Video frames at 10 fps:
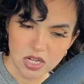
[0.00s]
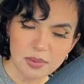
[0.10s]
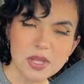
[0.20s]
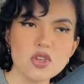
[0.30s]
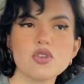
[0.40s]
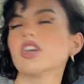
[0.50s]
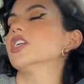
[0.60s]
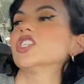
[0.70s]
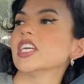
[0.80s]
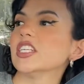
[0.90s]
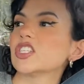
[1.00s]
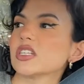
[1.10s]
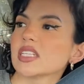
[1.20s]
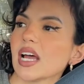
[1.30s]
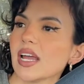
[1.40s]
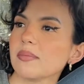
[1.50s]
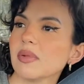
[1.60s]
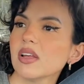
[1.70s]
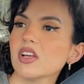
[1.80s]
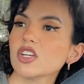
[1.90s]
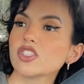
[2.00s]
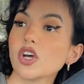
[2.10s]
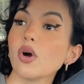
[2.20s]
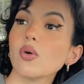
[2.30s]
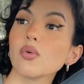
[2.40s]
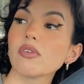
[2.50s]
I mean, you could change the time. So